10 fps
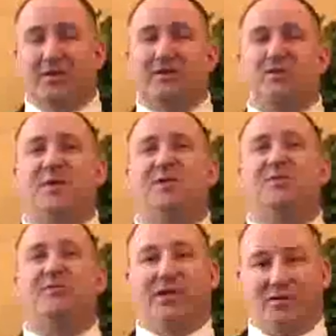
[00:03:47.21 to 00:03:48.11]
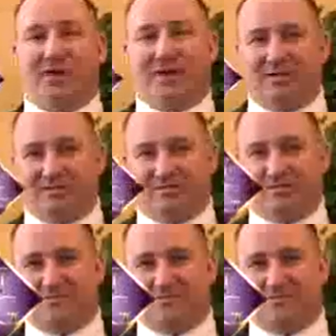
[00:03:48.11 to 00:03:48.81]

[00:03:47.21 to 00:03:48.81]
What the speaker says: This has been the Legal Minute.